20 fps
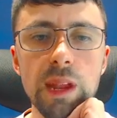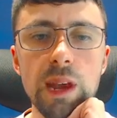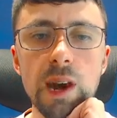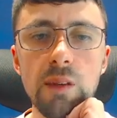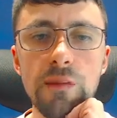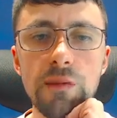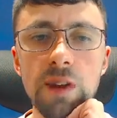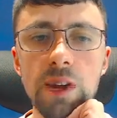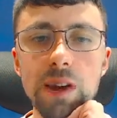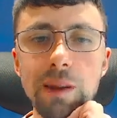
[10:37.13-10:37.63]
I
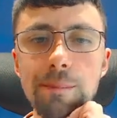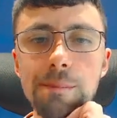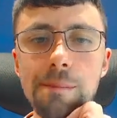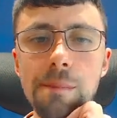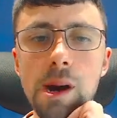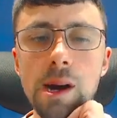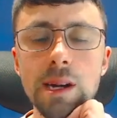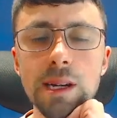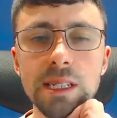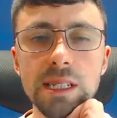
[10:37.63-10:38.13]
think I
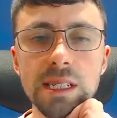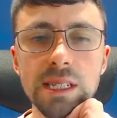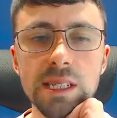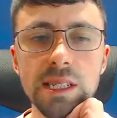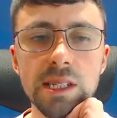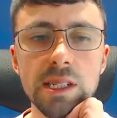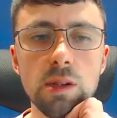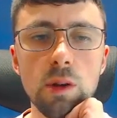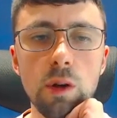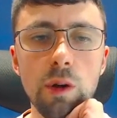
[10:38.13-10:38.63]
might
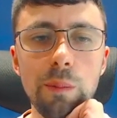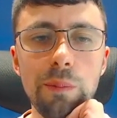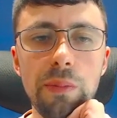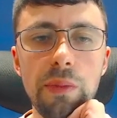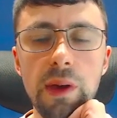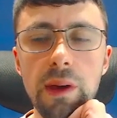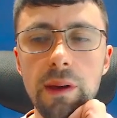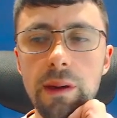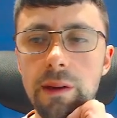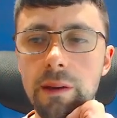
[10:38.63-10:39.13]
stop
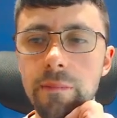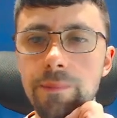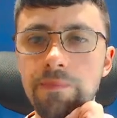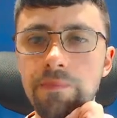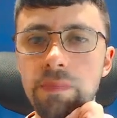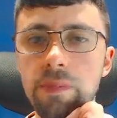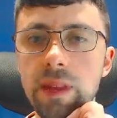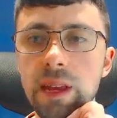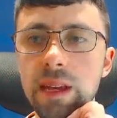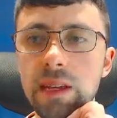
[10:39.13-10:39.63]
there.
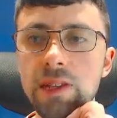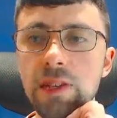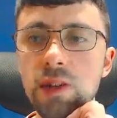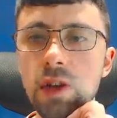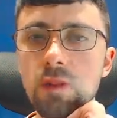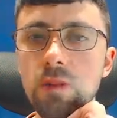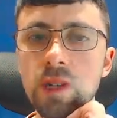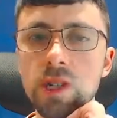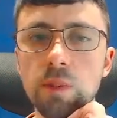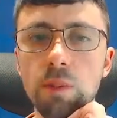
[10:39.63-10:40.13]
There's
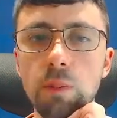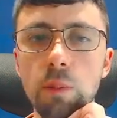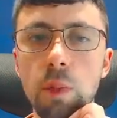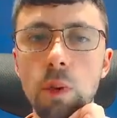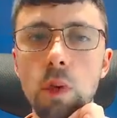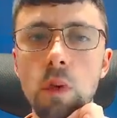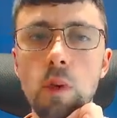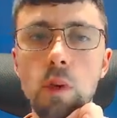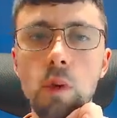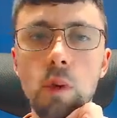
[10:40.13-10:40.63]
so much
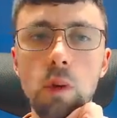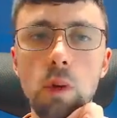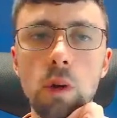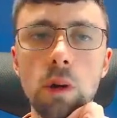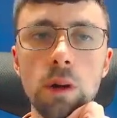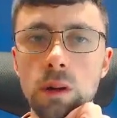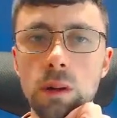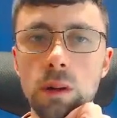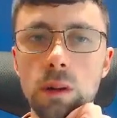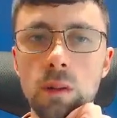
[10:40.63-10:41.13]
more
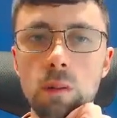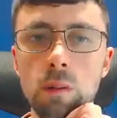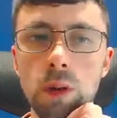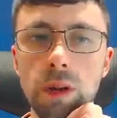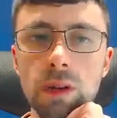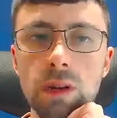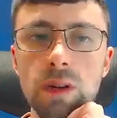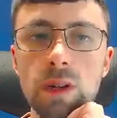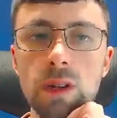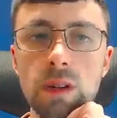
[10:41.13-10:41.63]
we
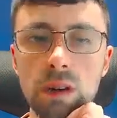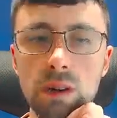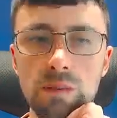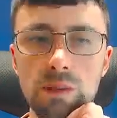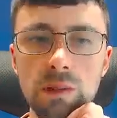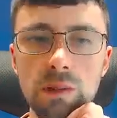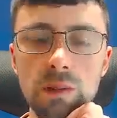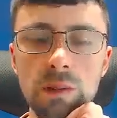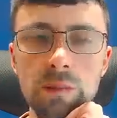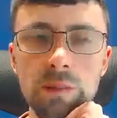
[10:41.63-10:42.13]
could
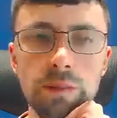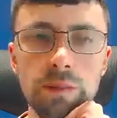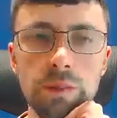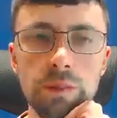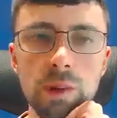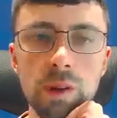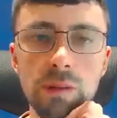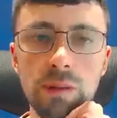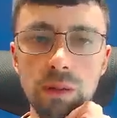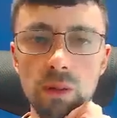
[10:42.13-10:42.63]
cover,
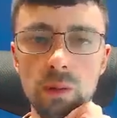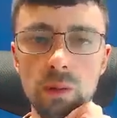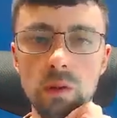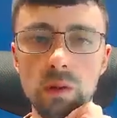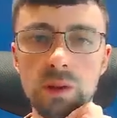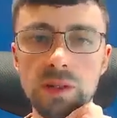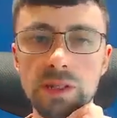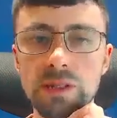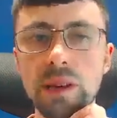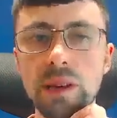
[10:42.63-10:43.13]
of
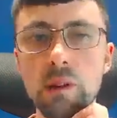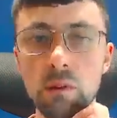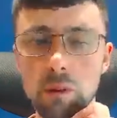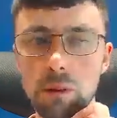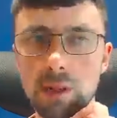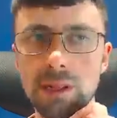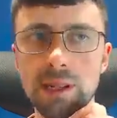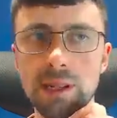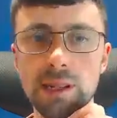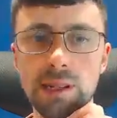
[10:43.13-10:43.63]
course. There
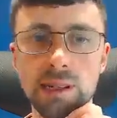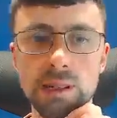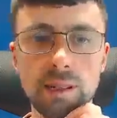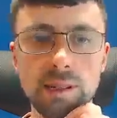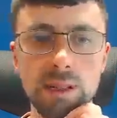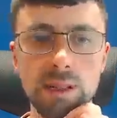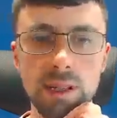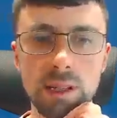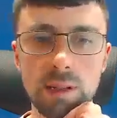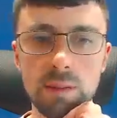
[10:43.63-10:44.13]
always
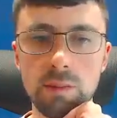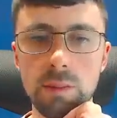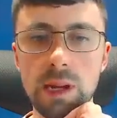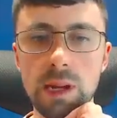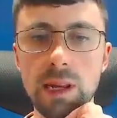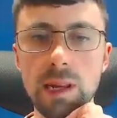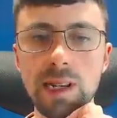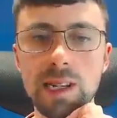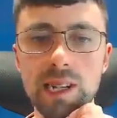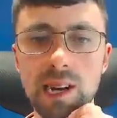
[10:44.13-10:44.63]
is. There's
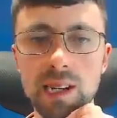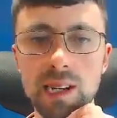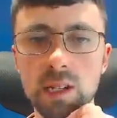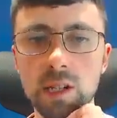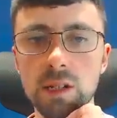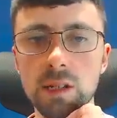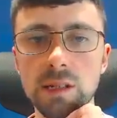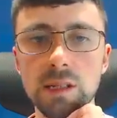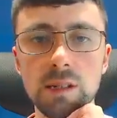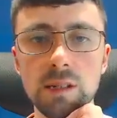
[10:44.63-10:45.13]
many
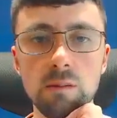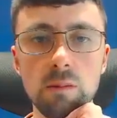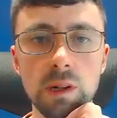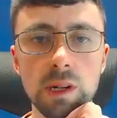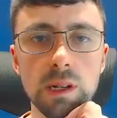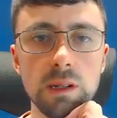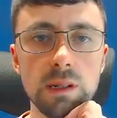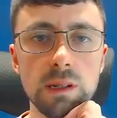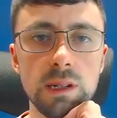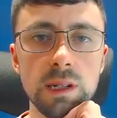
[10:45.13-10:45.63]
tangents we
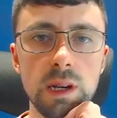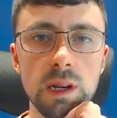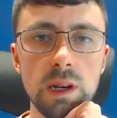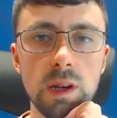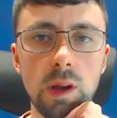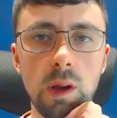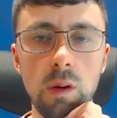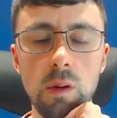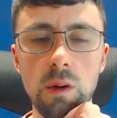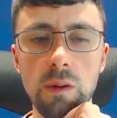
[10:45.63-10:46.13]
could
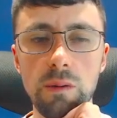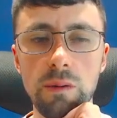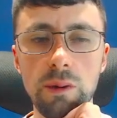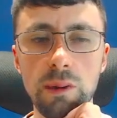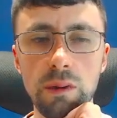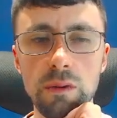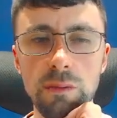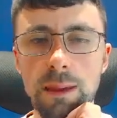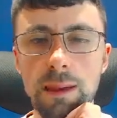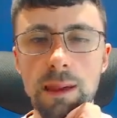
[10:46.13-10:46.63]
go off
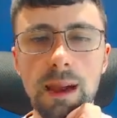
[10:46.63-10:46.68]
of.